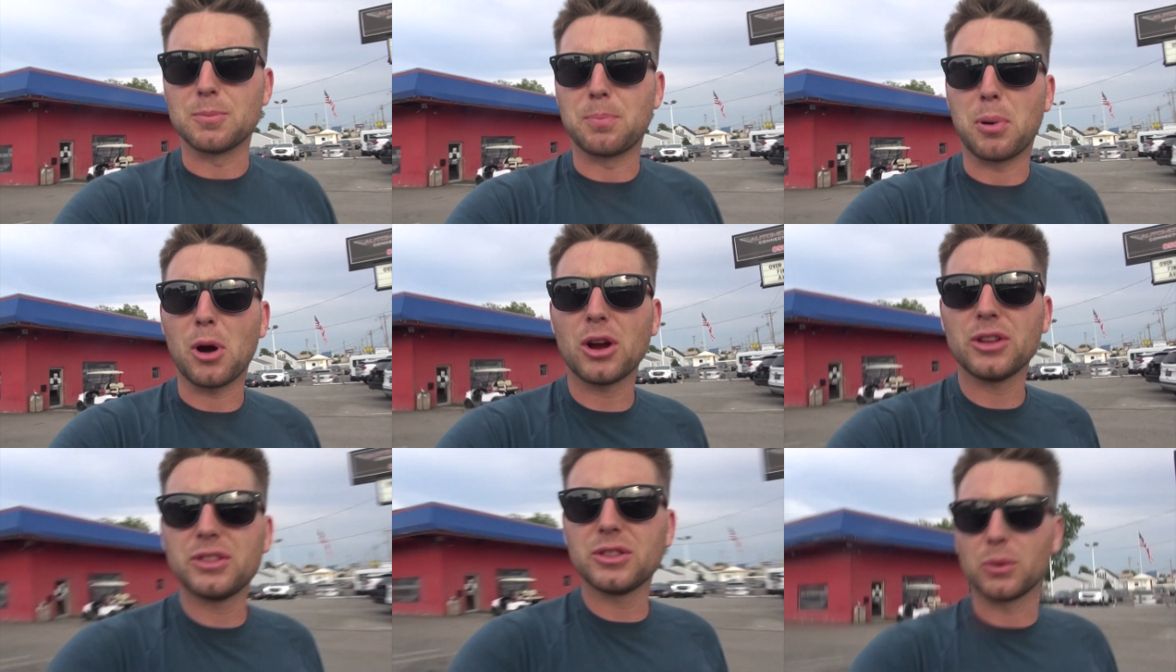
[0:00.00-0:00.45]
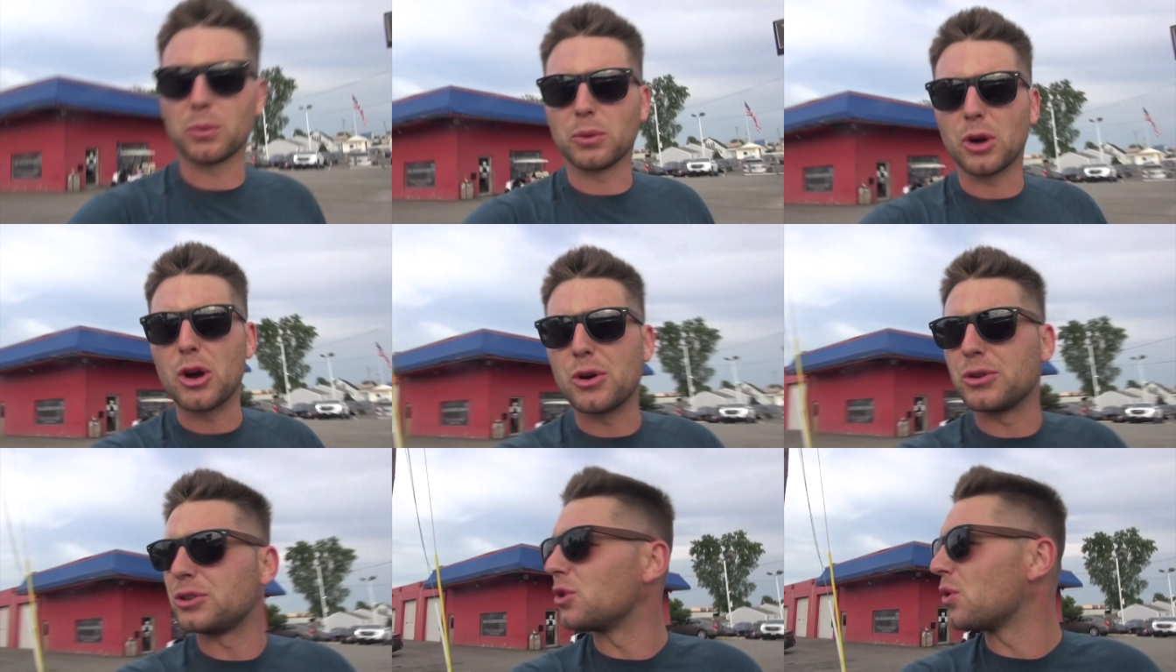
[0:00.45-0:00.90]
Pardon the
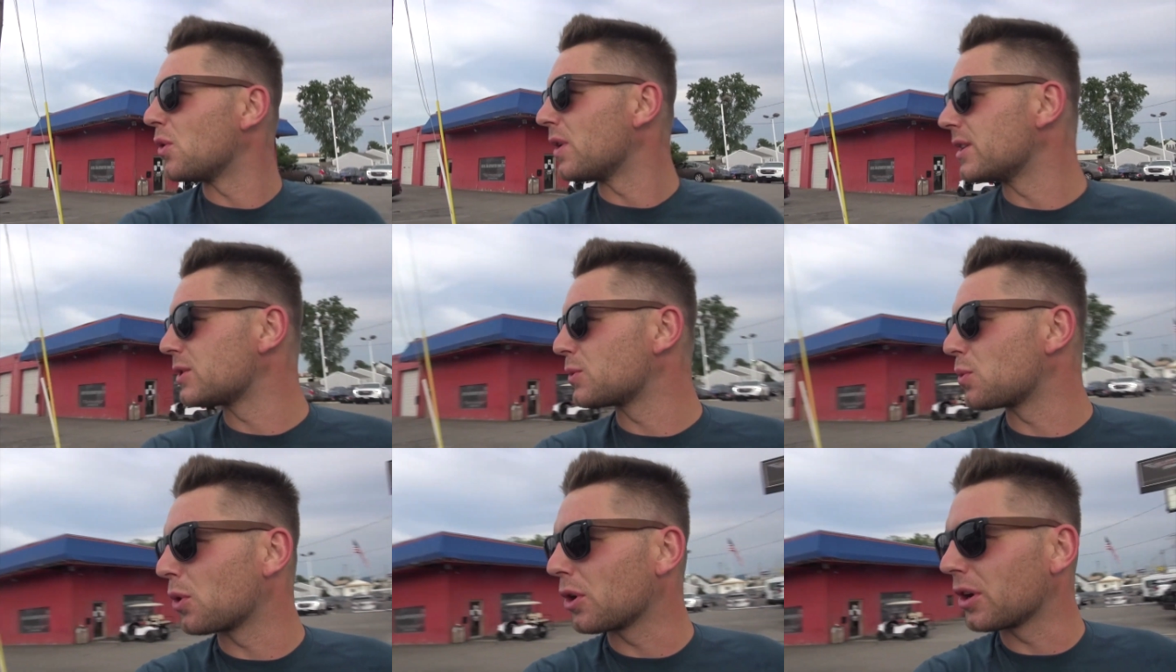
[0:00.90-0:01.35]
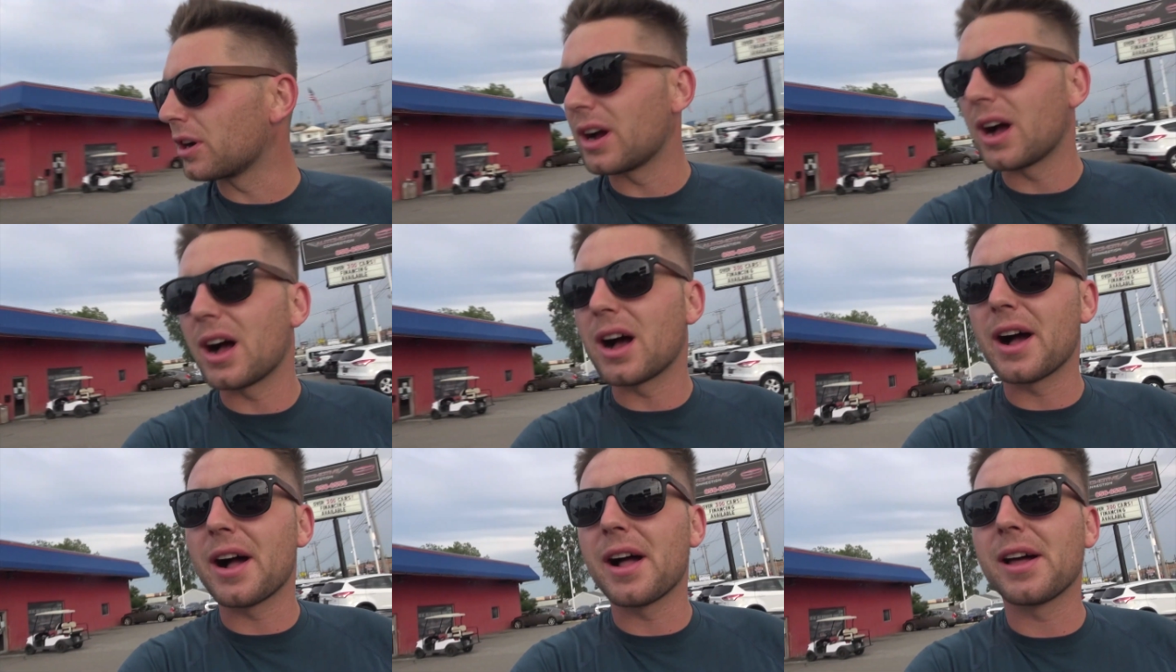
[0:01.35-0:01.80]
road noise. We're
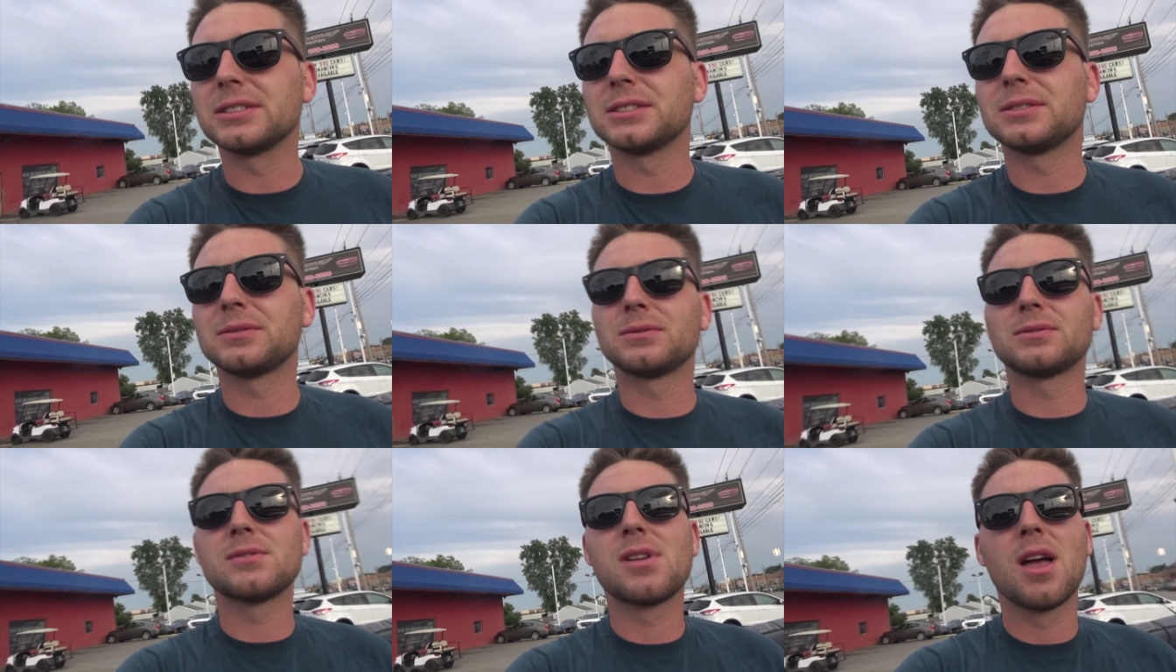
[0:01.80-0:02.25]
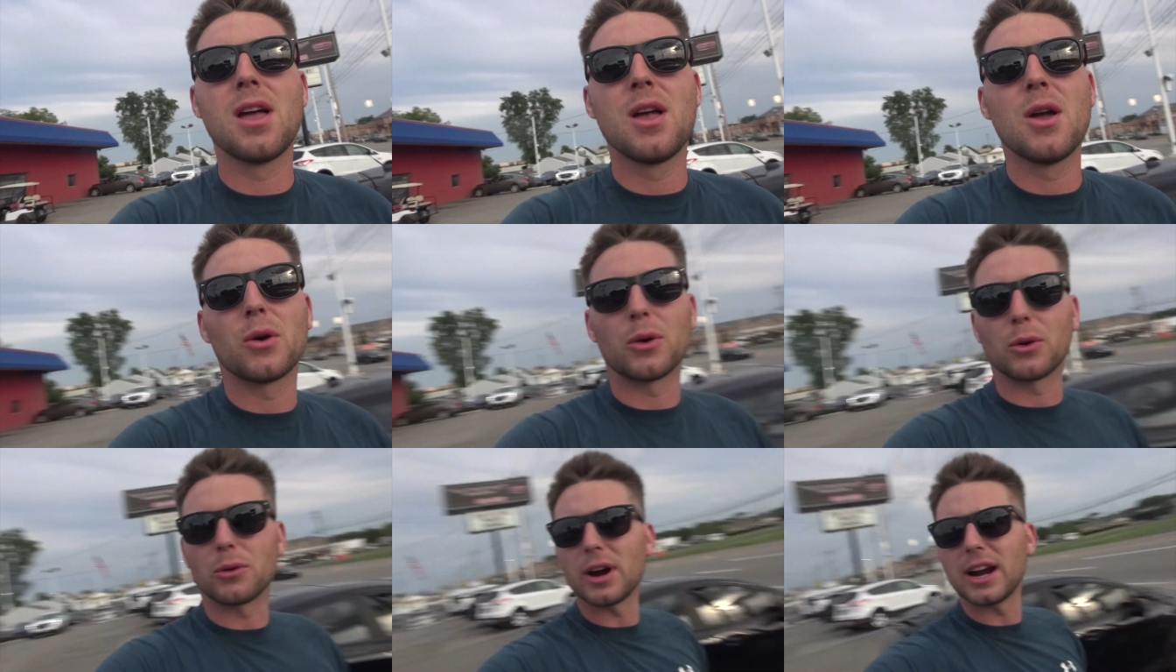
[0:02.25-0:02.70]

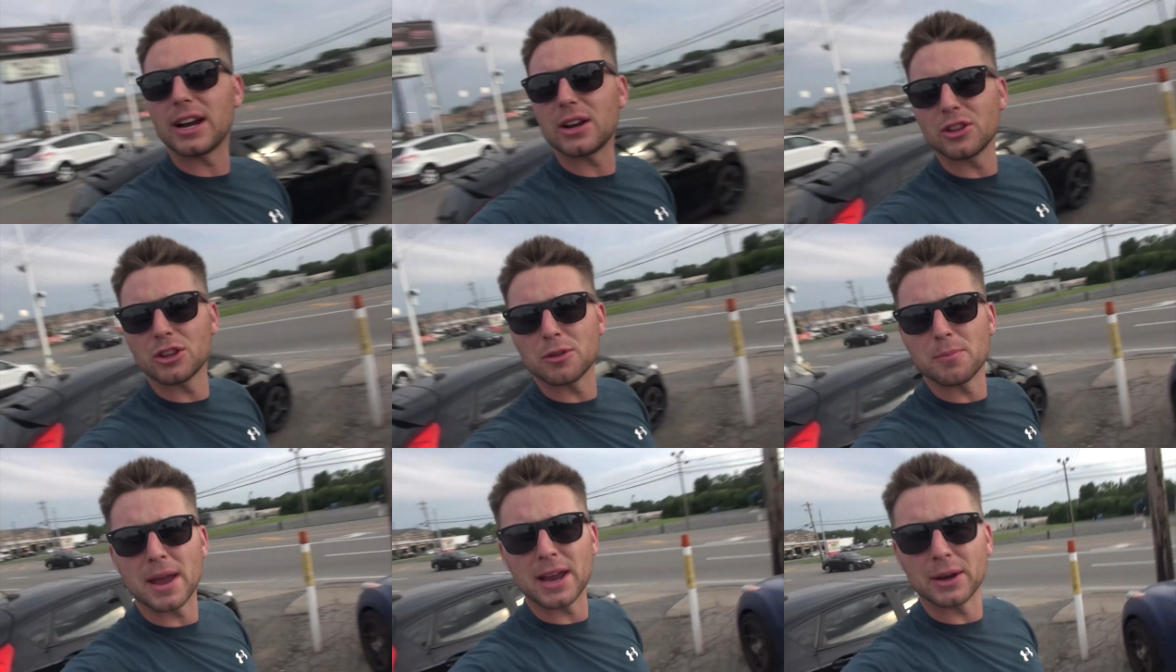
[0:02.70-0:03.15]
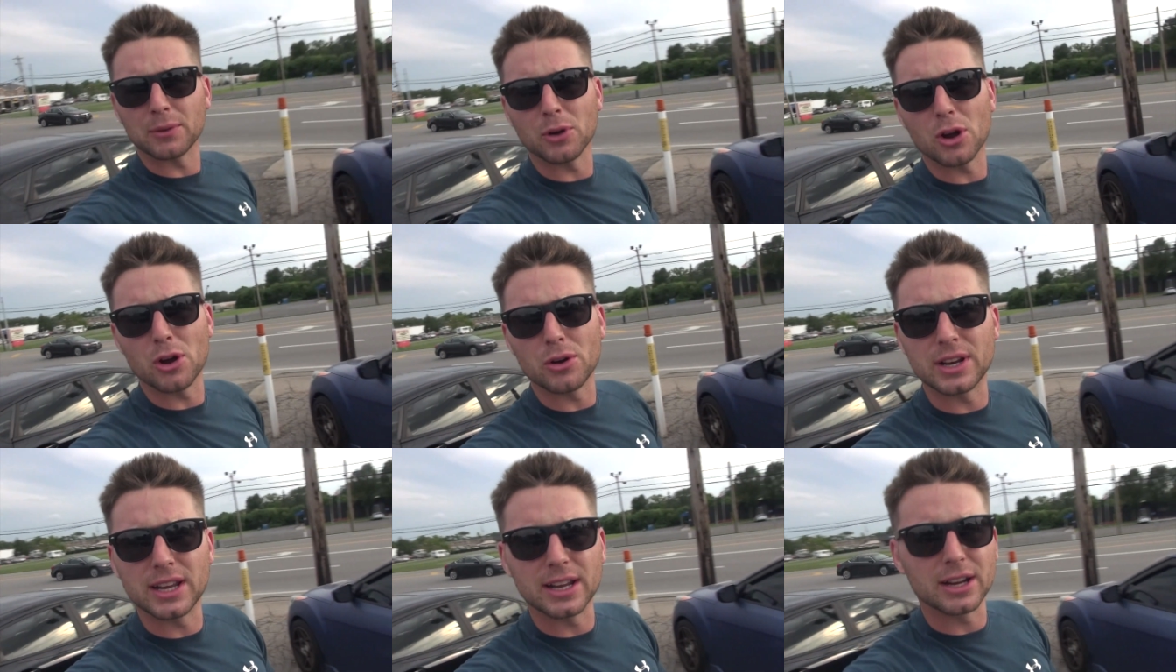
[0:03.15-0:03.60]
right on the main
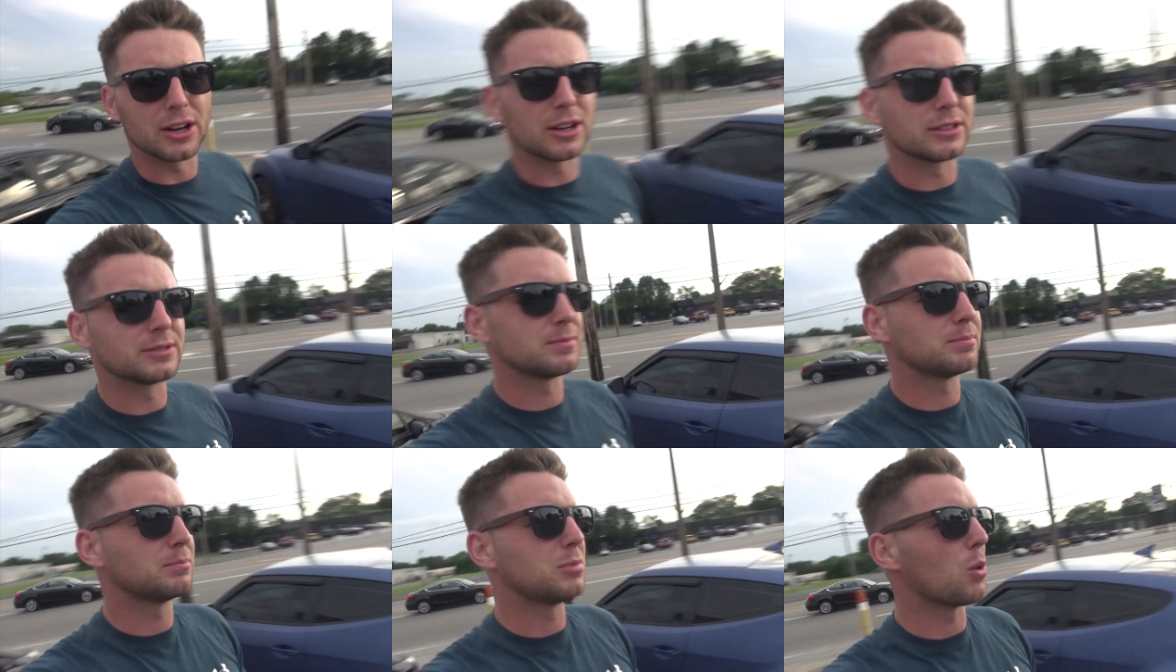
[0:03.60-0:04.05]
road here,